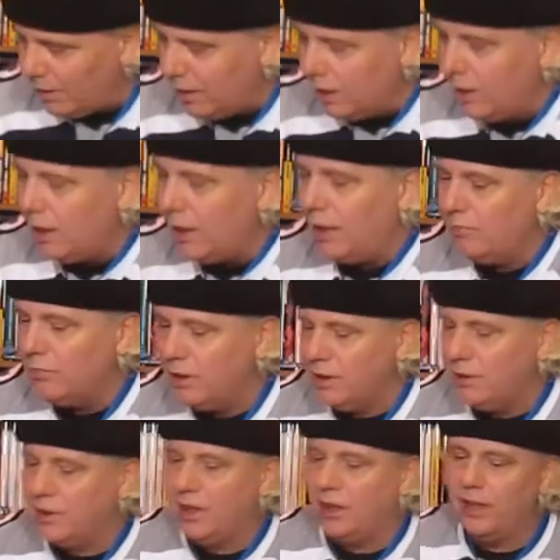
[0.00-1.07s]
And we're going
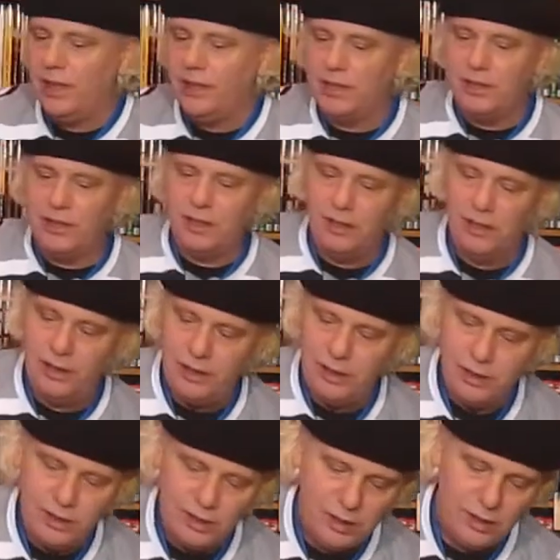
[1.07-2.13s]
to start actually tonight
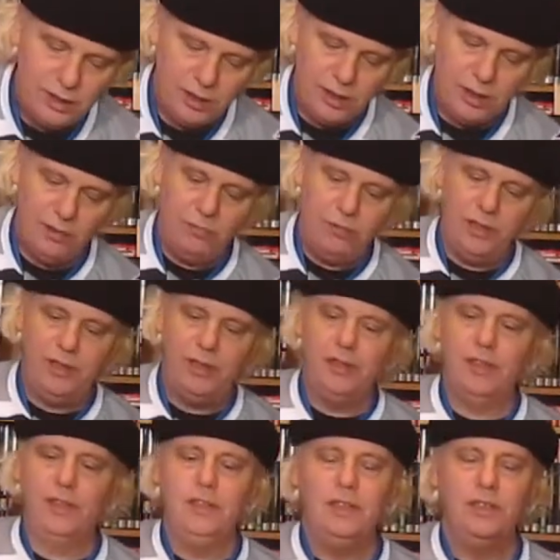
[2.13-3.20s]
with